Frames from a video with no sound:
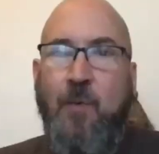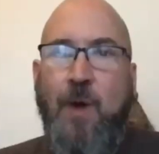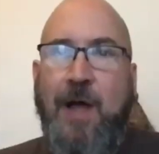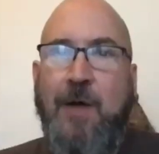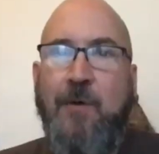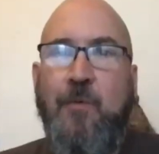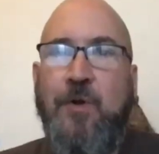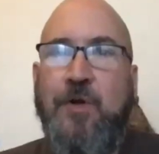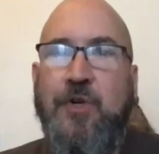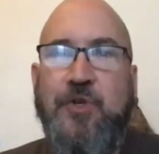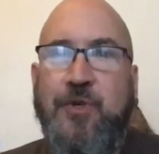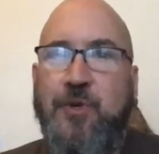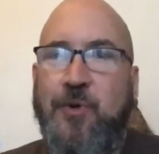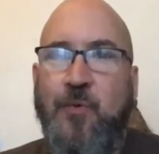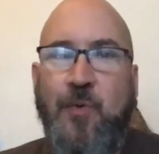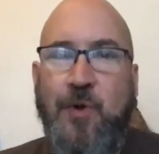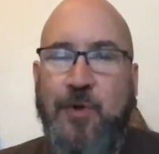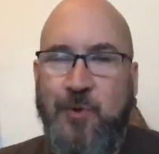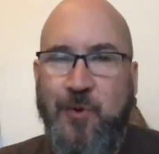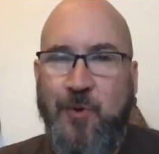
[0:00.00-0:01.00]
why would you
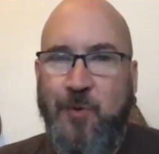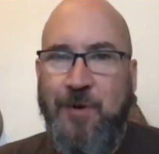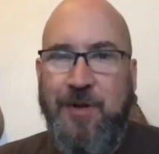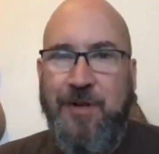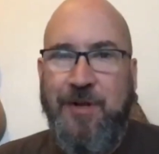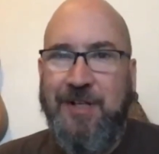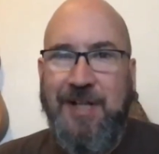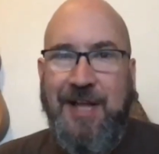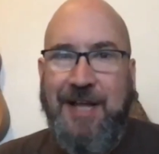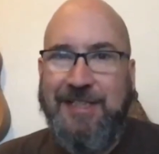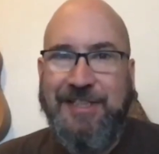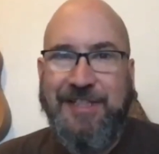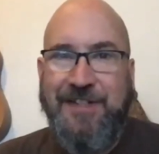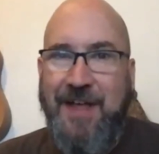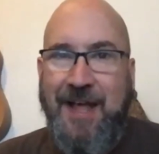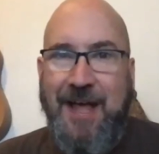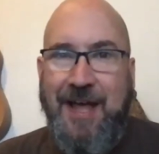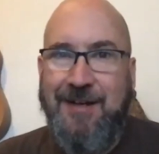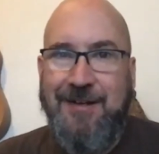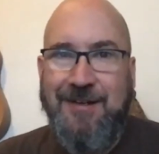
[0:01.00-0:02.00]
when you realize
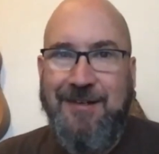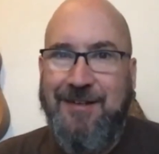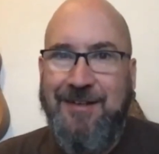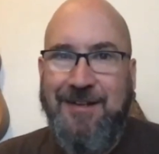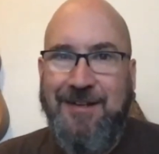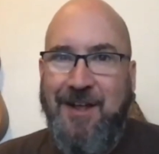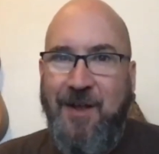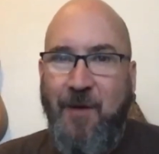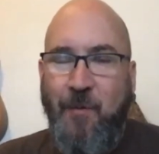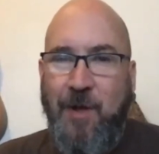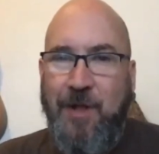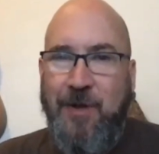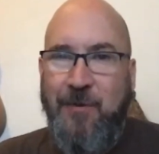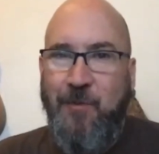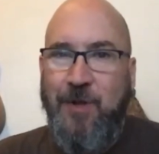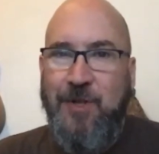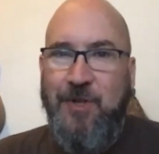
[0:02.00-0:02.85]
that? When you really